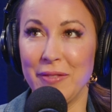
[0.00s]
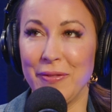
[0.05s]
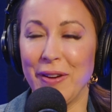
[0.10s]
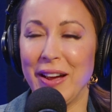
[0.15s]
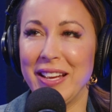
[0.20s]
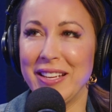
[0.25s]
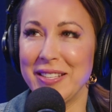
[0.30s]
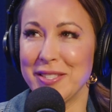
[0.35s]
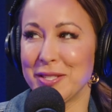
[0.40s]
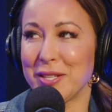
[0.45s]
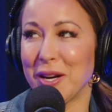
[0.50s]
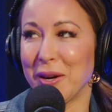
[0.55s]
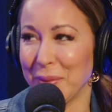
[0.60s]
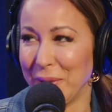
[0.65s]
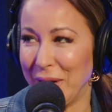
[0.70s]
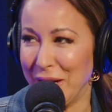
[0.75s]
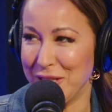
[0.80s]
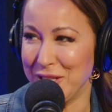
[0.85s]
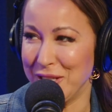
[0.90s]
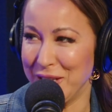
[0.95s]
And if I start
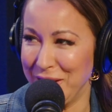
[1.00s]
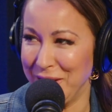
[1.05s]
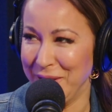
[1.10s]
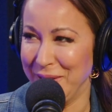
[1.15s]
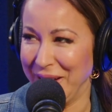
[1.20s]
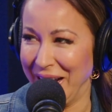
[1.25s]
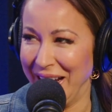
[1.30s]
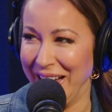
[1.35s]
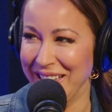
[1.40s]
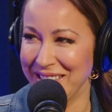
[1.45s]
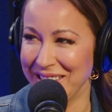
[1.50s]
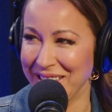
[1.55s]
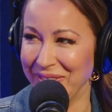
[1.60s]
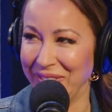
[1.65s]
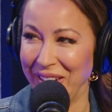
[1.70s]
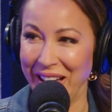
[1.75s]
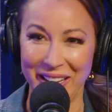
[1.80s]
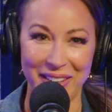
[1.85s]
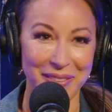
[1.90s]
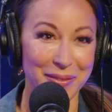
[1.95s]
watching you guys, I'm
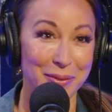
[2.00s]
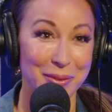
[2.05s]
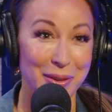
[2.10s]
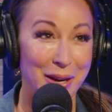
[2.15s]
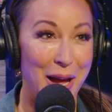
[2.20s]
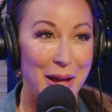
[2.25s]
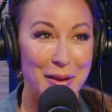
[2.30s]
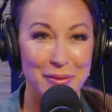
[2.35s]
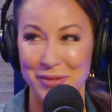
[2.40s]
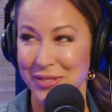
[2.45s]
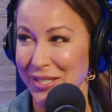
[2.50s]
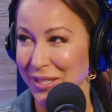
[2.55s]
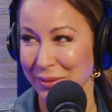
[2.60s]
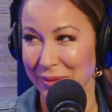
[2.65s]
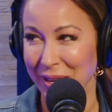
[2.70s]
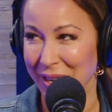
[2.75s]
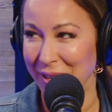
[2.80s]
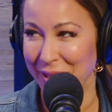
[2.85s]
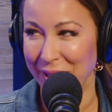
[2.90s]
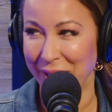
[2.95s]
like revved and
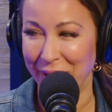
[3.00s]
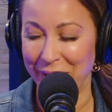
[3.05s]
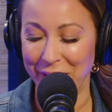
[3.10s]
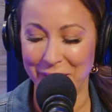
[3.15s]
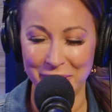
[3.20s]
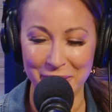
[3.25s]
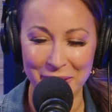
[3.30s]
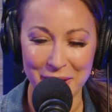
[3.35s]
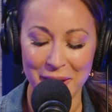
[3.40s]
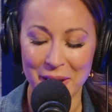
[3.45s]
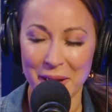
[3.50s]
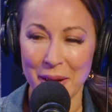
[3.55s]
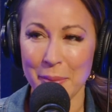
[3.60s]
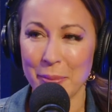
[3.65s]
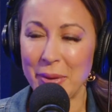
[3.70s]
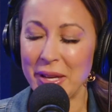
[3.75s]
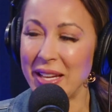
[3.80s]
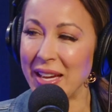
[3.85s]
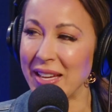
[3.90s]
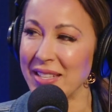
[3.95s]
ready to go. Right.
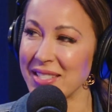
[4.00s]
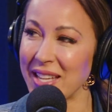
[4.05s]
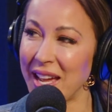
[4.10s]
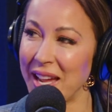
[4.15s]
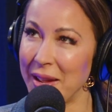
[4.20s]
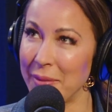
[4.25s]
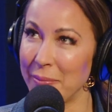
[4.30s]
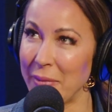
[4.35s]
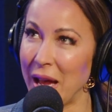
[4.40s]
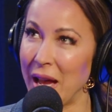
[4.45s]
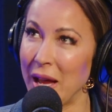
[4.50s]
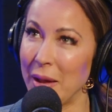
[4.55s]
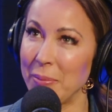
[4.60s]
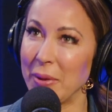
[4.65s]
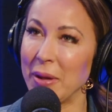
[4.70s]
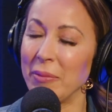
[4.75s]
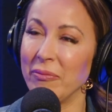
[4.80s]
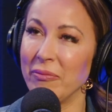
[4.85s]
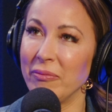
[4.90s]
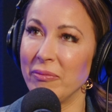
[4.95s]
But yes, I am up.
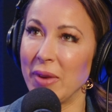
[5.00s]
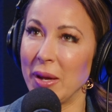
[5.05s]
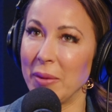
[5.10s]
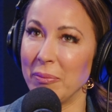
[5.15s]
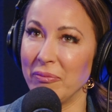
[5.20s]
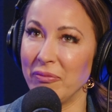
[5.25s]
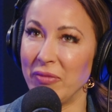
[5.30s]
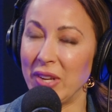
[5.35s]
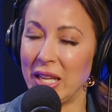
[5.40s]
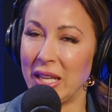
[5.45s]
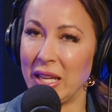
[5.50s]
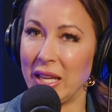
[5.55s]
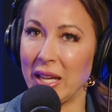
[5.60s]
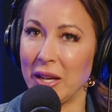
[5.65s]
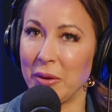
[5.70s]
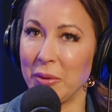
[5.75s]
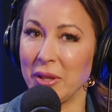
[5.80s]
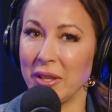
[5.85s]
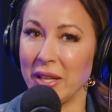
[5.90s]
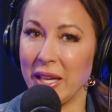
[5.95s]
I'm feeding.
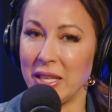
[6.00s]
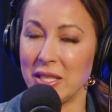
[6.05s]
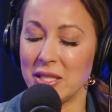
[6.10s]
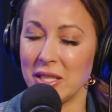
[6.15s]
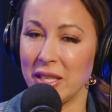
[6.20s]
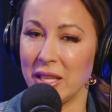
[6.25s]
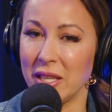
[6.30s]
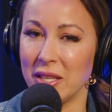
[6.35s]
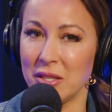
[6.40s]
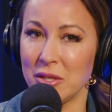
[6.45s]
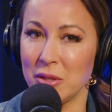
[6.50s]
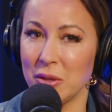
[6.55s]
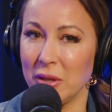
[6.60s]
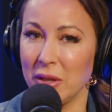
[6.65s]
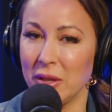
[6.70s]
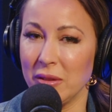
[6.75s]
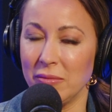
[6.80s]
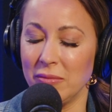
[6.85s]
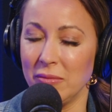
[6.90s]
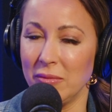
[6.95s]
I would like to get
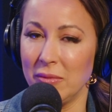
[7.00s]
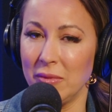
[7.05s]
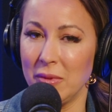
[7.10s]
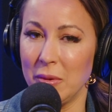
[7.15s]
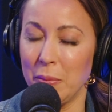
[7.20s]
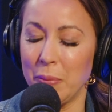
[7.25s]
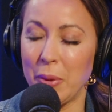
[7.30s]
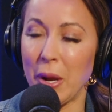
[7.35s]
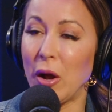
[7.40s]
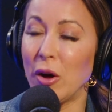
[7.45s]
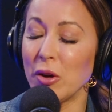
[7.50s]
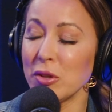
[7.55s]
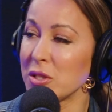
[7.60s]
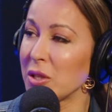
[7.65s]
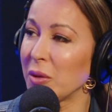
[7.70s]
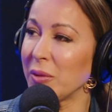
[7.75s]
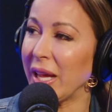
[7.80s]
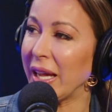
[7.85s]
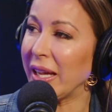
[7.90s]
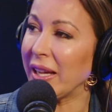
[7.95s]
into but
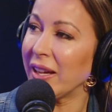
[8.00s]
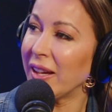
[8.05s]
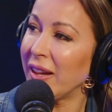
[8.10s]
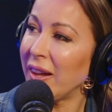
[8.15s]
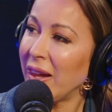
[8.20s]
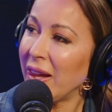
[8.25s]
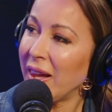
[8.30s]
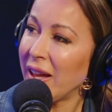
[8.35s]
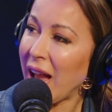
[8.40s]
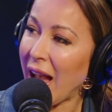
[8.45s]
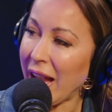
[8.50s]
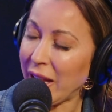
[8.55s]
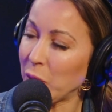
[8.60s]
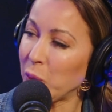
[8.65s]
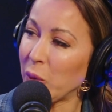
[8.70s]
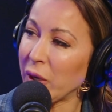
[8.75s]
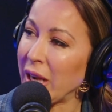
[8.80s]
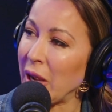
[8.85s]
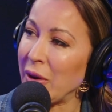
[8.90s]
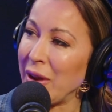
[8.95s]
also like I could
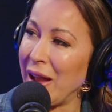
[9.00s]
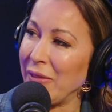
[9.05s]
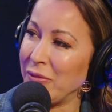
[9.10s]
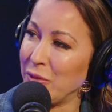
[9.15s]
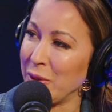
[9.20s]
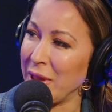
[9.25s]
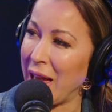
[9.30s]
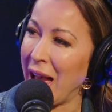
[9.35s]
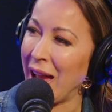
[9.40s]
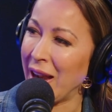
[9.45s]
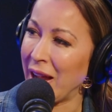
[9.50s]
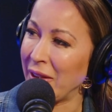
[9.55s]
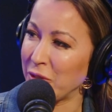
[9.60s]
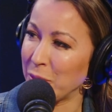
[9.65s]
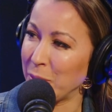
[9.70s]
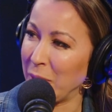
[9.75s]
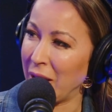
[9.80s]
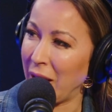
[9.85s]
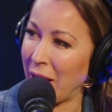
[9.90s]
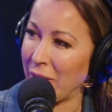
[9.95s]
work out after that,
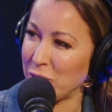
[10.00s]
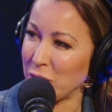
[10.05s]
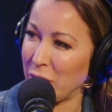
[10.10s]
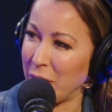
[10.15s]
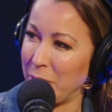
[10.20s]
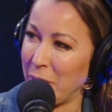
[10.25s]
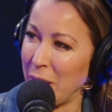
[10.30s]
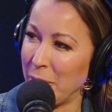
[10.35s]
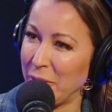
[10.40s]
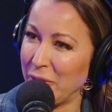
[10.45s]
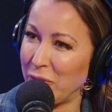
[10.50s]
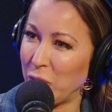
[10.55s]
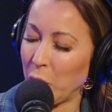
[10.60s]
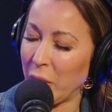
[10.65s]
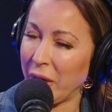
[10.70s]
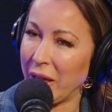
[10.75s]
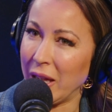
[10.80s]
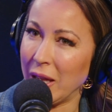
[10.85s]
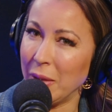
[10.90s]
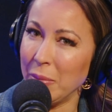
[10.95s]
after I pump at
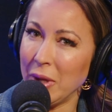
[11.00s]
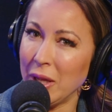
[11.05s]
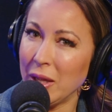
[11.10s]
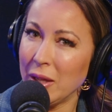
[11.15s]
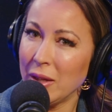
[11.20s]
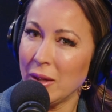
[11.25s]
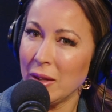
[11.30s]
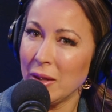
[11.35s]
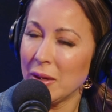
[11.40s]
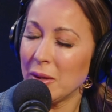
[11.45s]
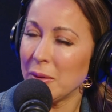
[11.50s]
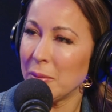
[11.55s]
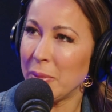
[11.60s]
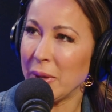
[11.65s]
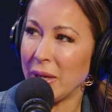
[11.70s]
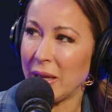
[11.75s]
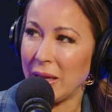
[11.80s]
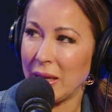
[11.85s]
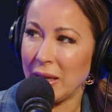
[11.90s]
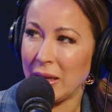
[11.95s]
4 a.m.
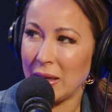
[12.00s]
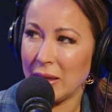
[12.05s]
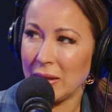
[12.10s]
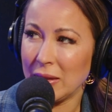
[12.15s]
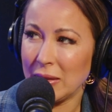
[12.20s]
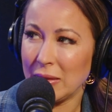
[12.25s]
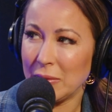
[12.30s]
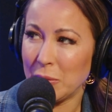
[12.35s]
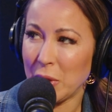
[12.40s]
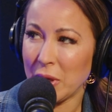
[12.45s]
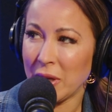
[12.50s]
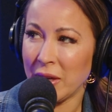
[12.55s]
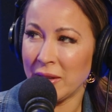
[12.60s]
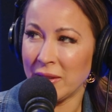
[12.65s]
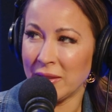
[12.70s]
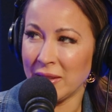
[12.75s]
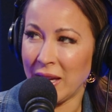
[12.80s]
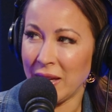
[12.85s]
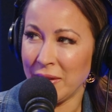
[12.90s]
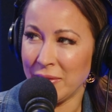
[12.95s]
But what
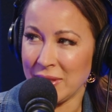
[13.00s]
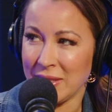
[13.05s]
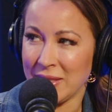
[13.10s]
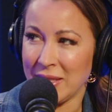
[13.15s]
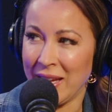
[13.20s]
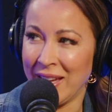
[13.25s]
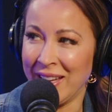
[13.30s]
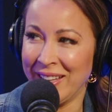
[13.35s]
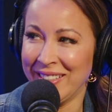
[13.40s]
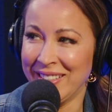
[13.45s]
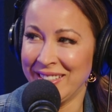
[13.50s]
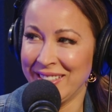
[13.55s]
kind of life is that?